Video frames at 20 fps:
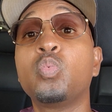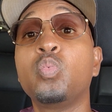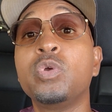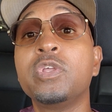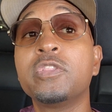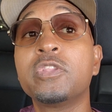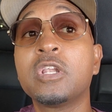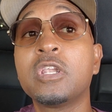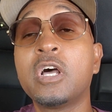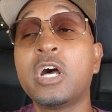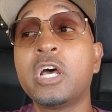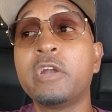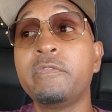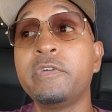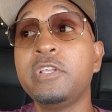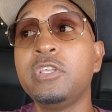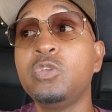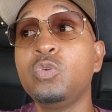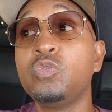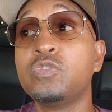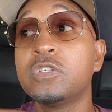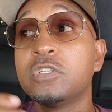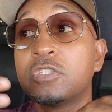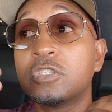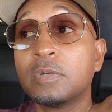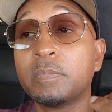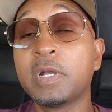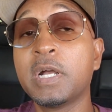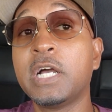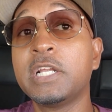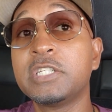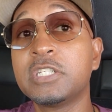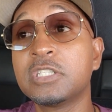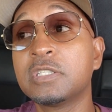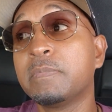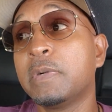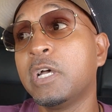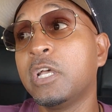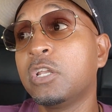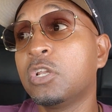to win the lottery using
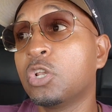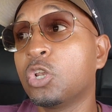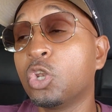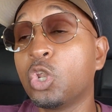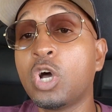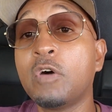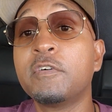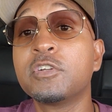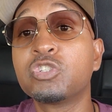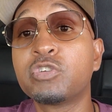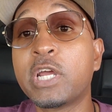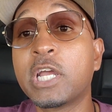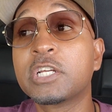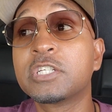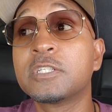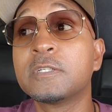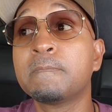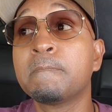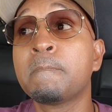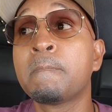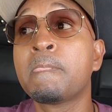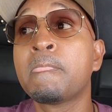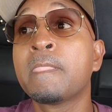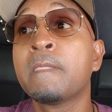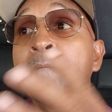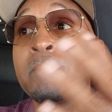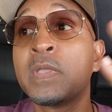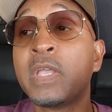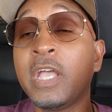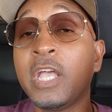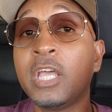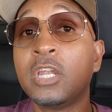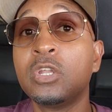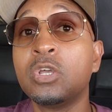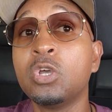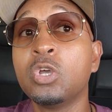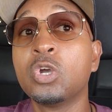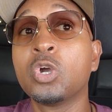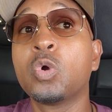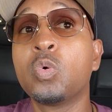subconscious mind, law of attraction, and
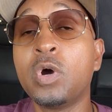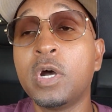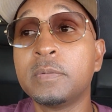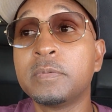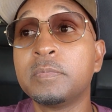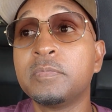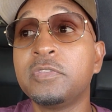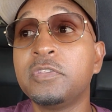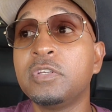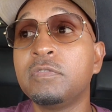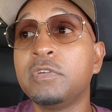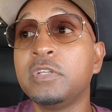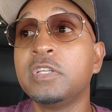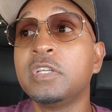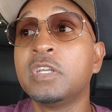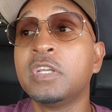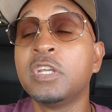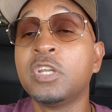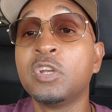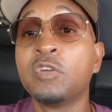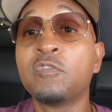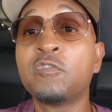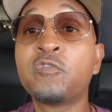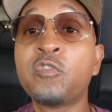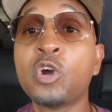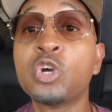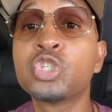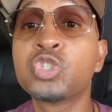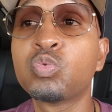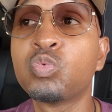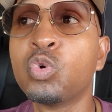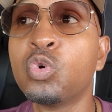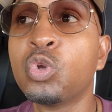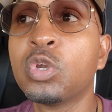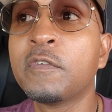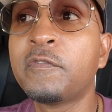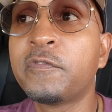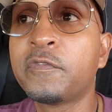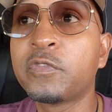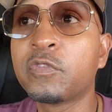quantum theory. First
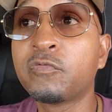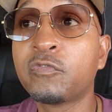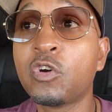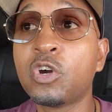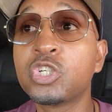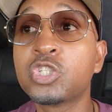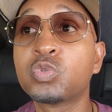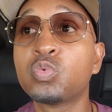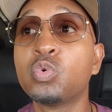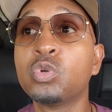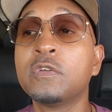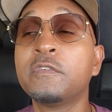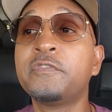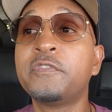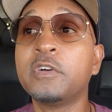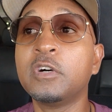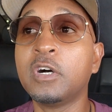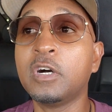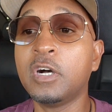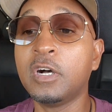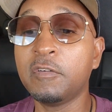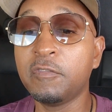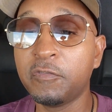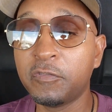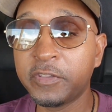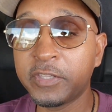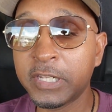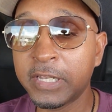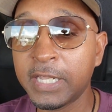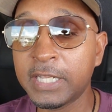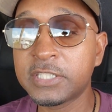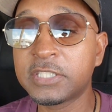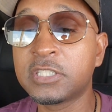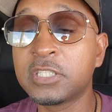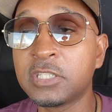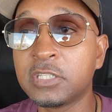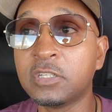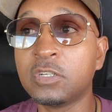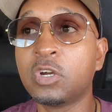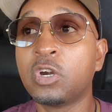rule of the
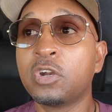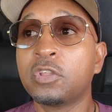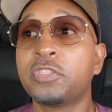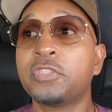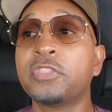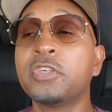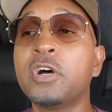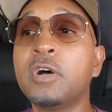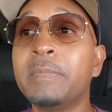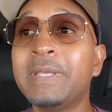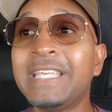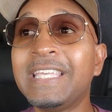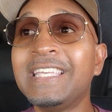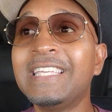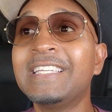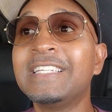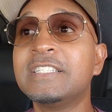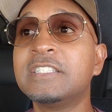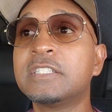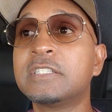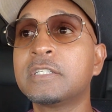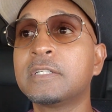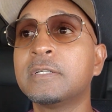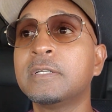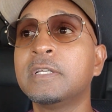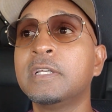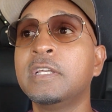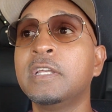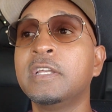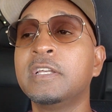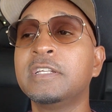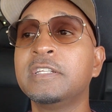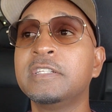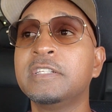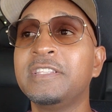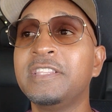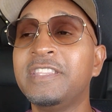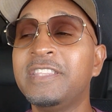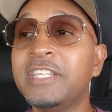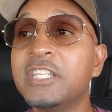lesson or thumb is,
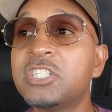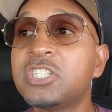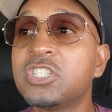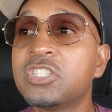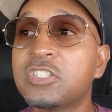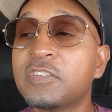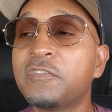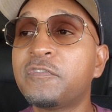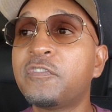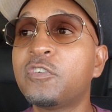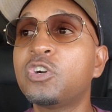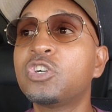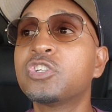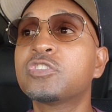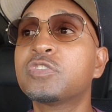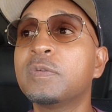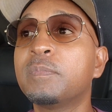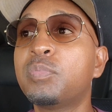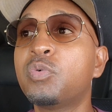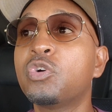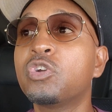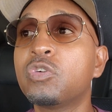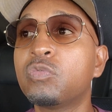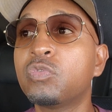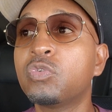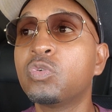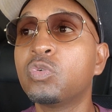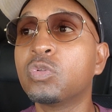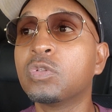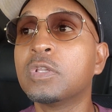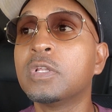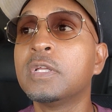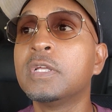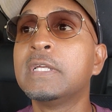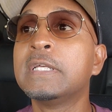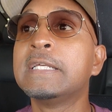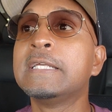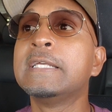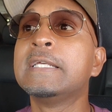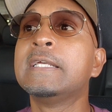this is the first important rule.
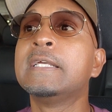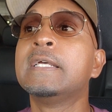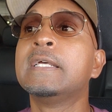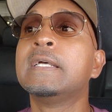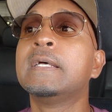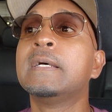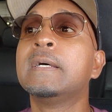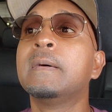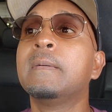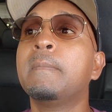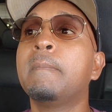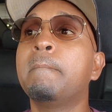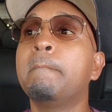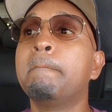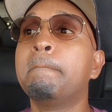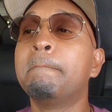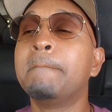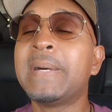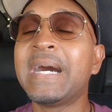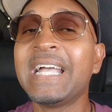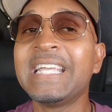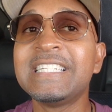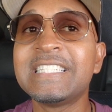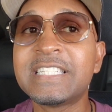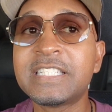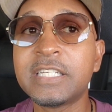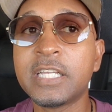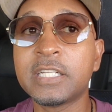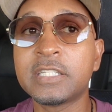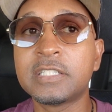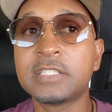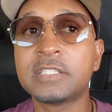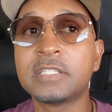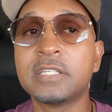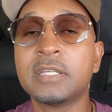Mindset.